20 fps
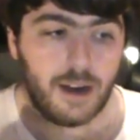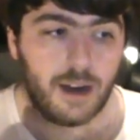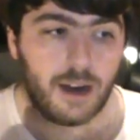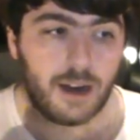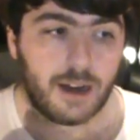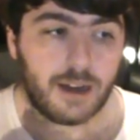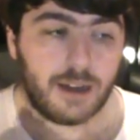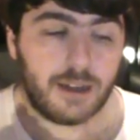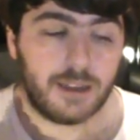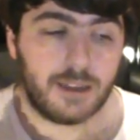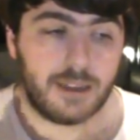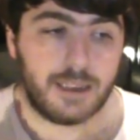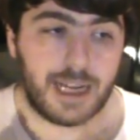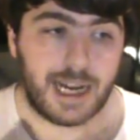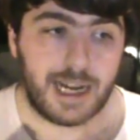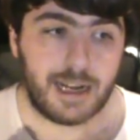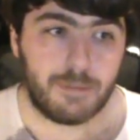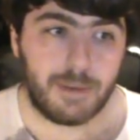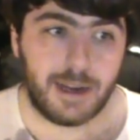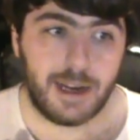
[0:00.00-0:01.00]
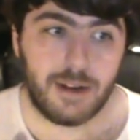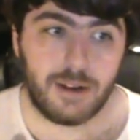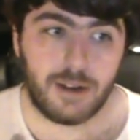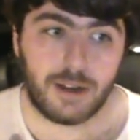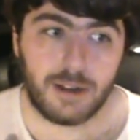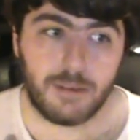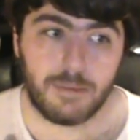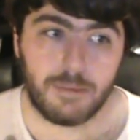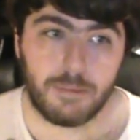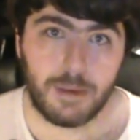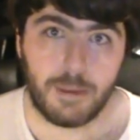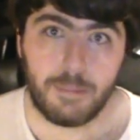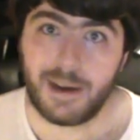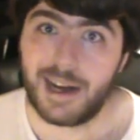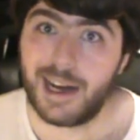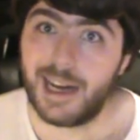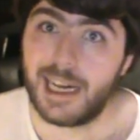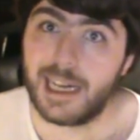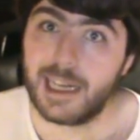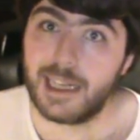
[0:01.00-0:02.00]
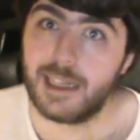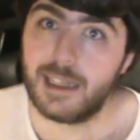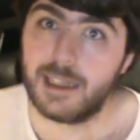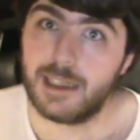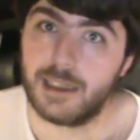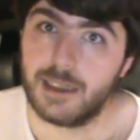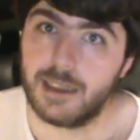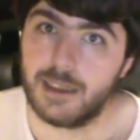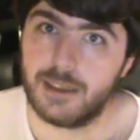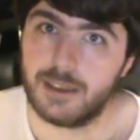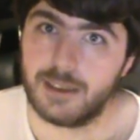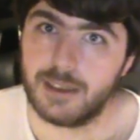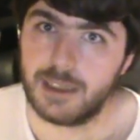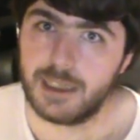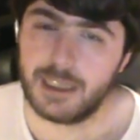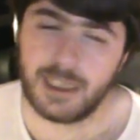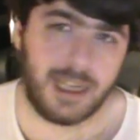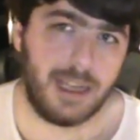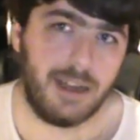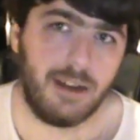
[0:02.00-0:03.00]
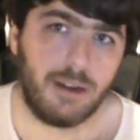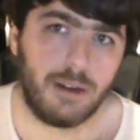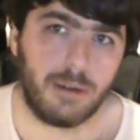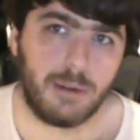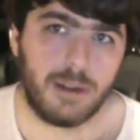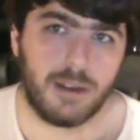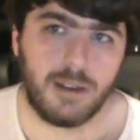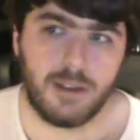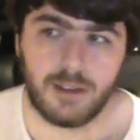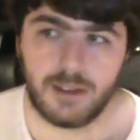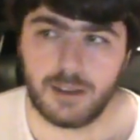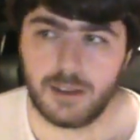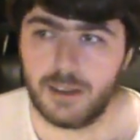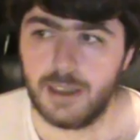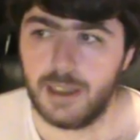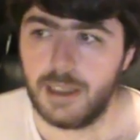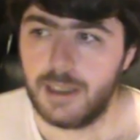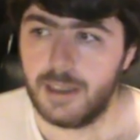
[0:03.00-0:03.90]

her dad might not be back, you know, tonight or whatnot.